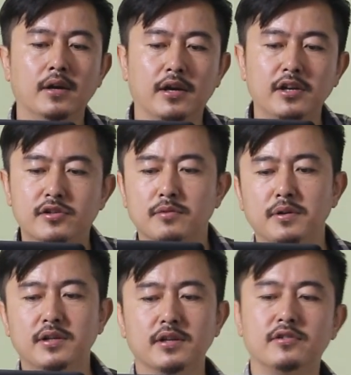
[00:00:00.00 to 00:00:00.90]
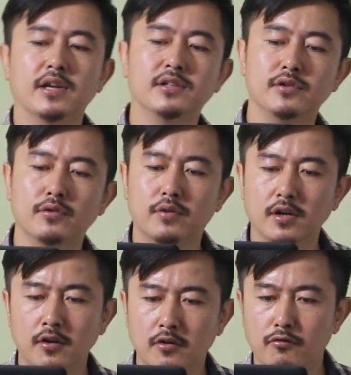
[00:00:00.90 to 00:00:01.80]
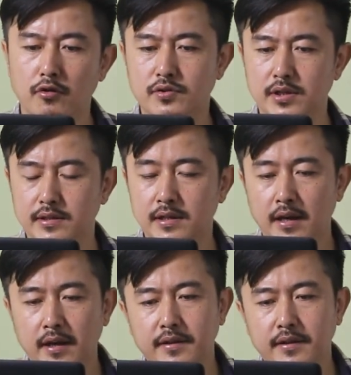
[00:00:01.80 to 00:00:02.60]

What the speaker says: intermediate-range nuclear forces.